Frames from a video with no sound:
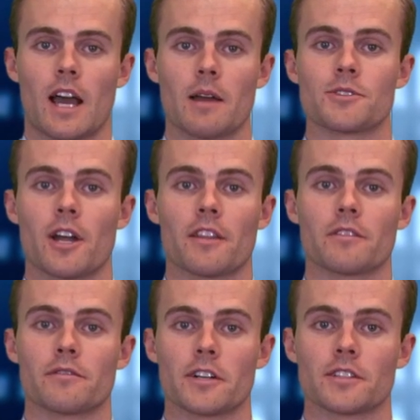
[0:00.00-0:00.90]
I'm
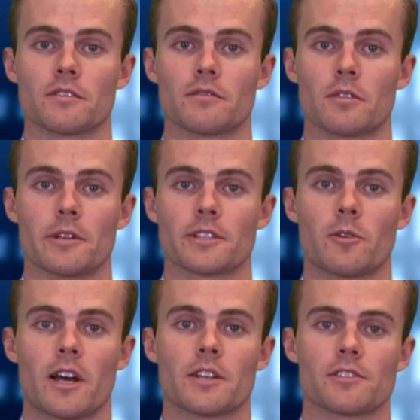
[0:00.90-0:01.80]
Jonathan Ferguson for Risk
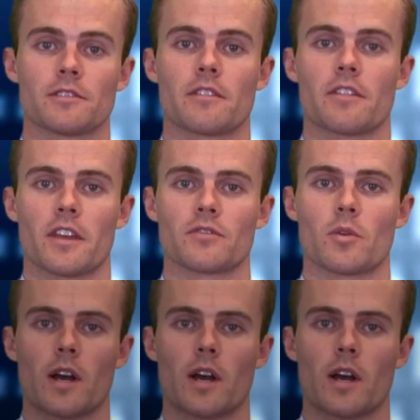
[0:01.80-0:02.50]
Watch. Thanks for